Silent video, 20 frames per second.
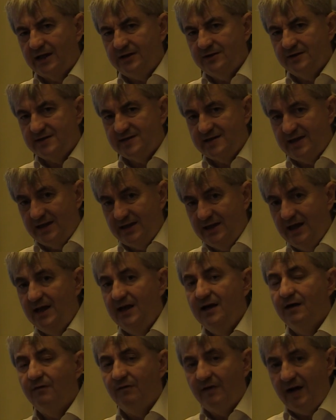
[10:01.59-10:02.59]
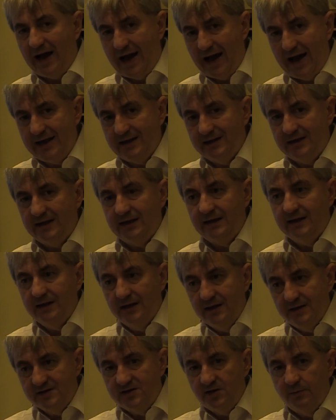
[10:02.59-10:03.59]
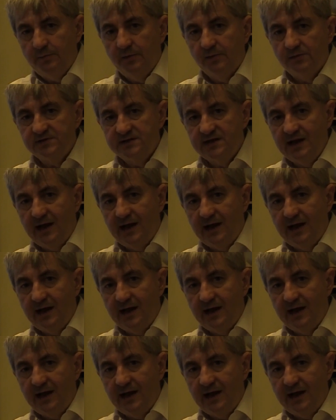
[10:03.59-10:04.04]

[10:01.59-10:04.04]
understand why the supposed